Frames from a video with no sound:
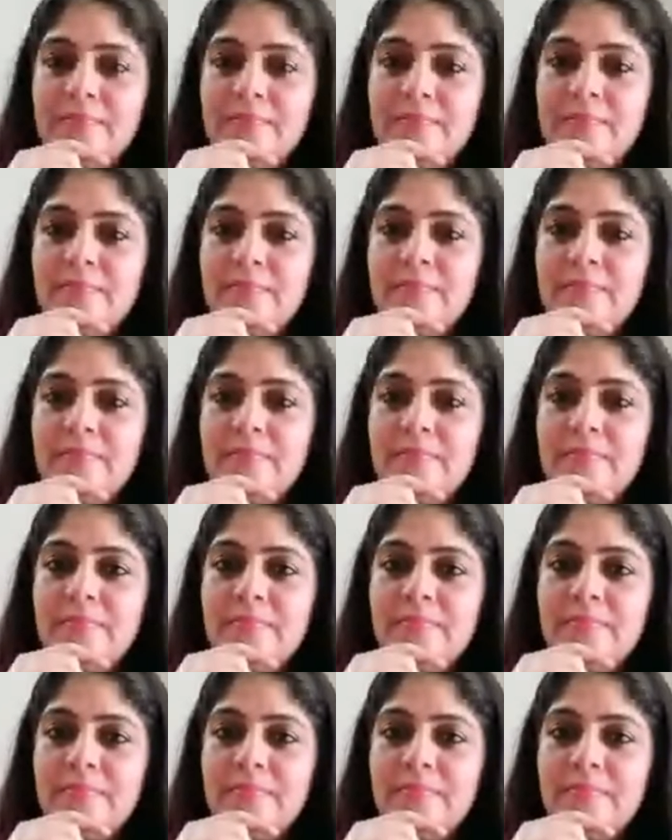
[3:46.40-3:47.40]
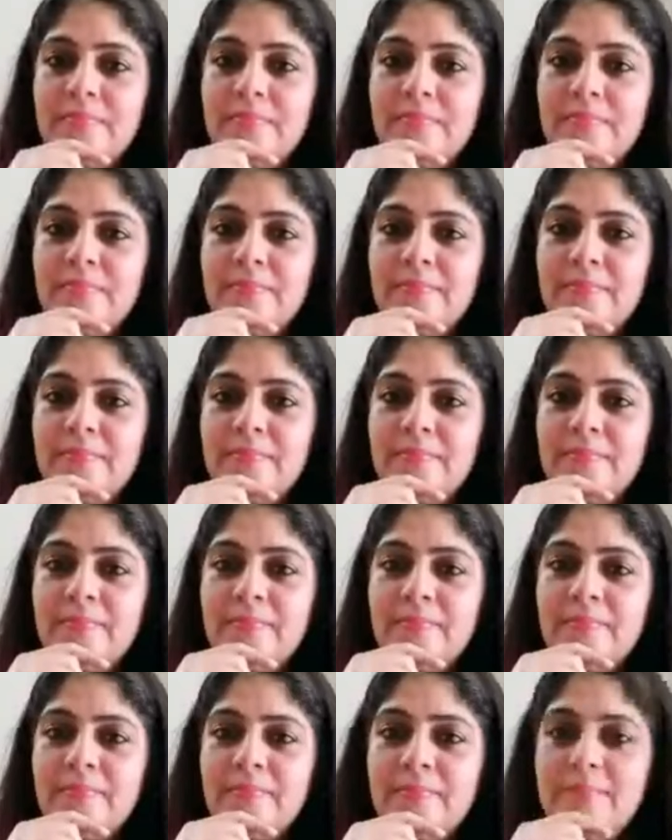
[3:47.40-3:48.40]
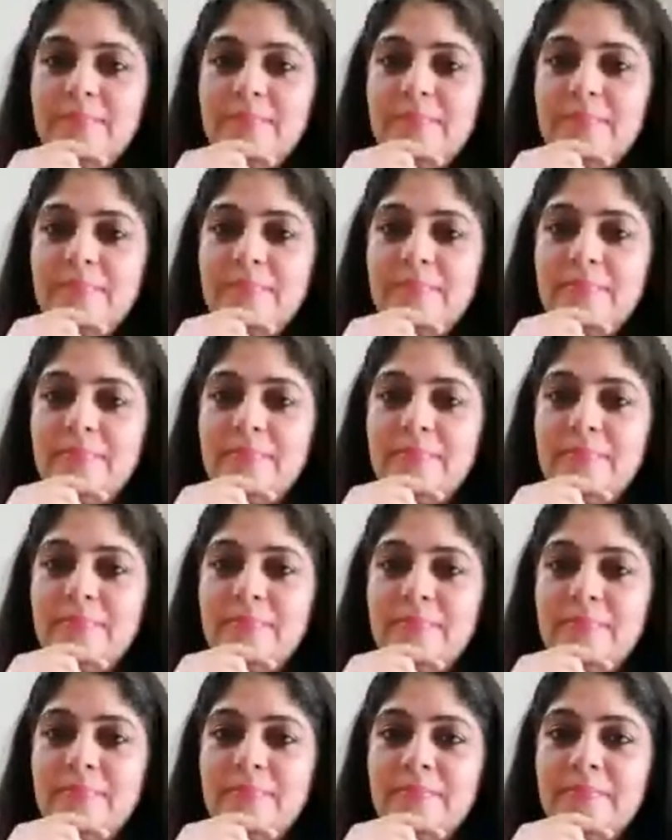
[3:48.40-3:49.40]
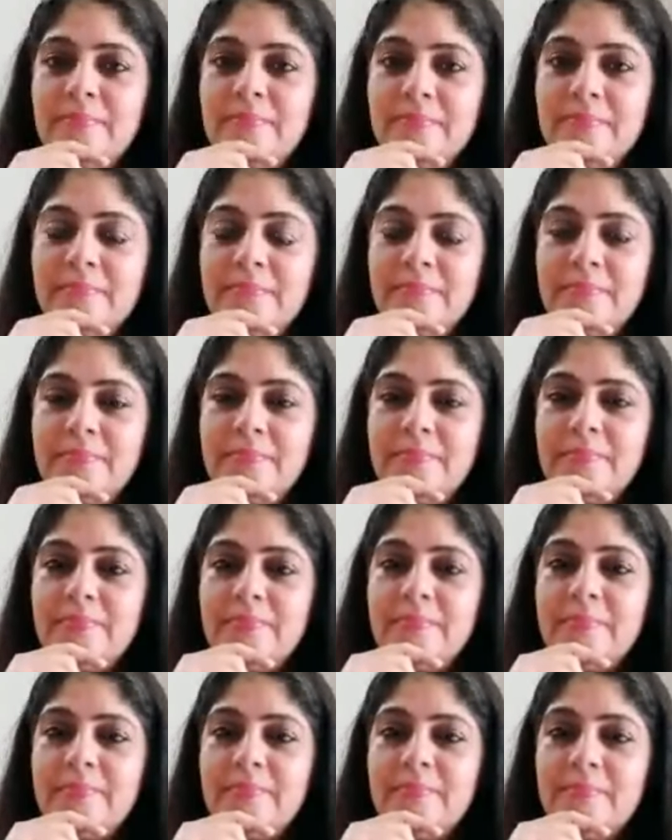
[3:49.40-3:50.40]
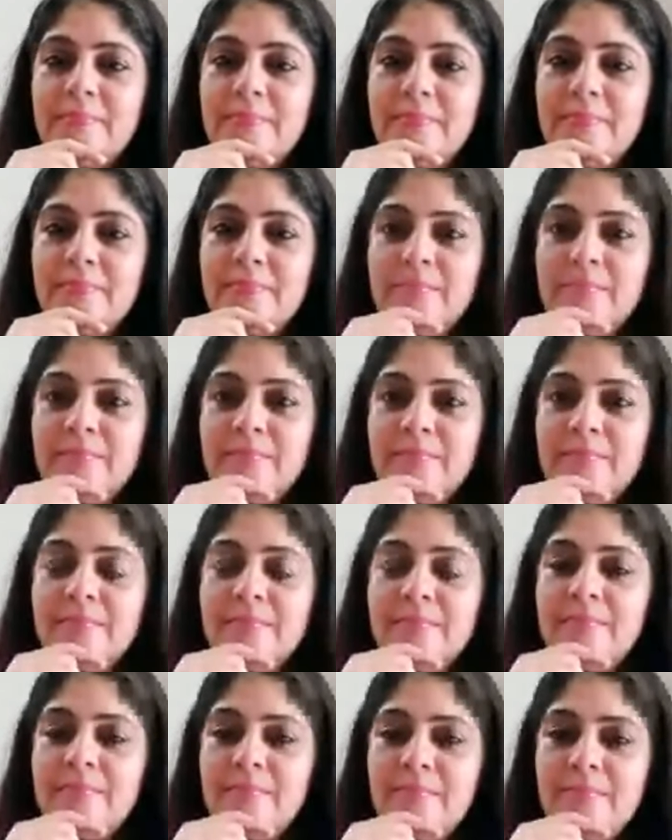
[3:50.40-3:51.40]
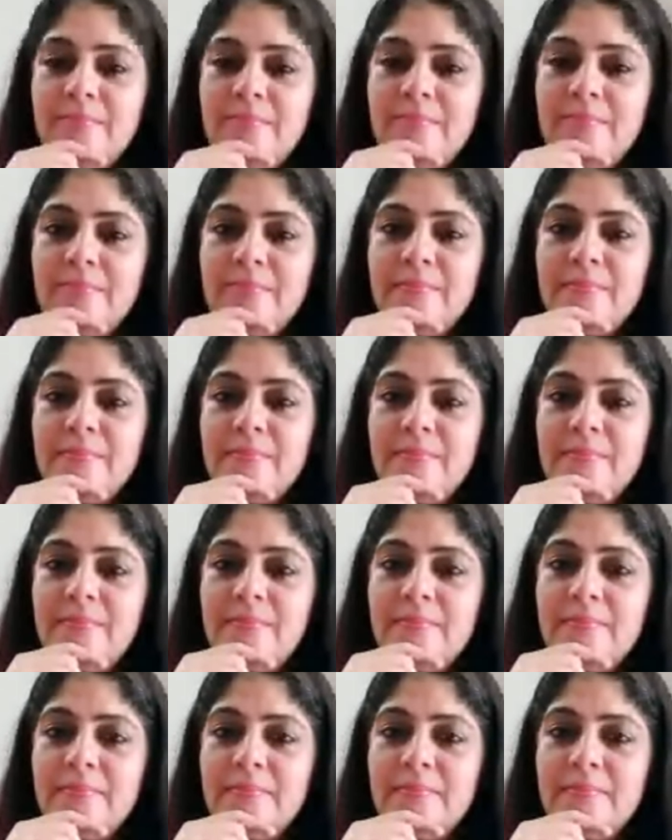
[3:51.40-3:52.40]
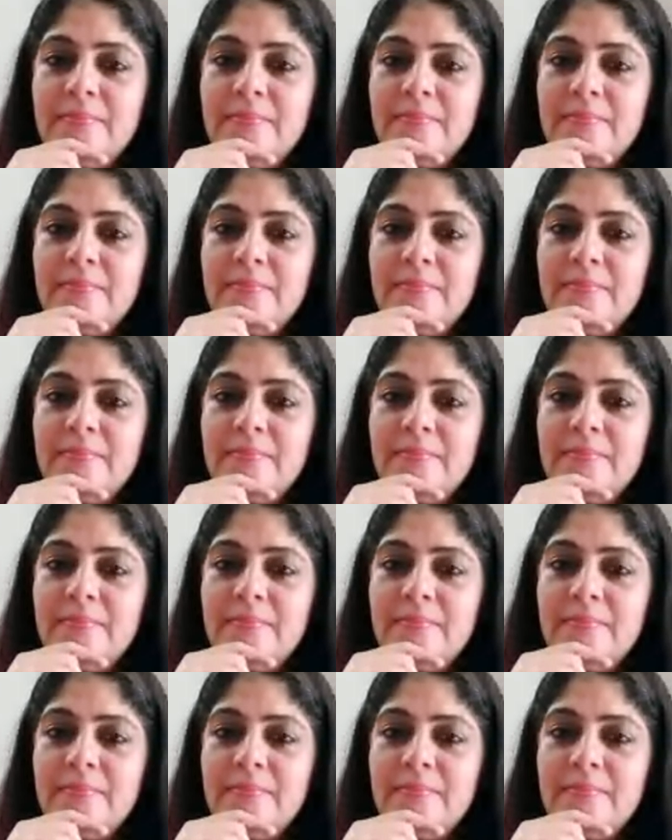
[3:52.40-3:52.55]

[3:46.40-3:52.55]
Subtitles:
No words are spoken by the person on screen.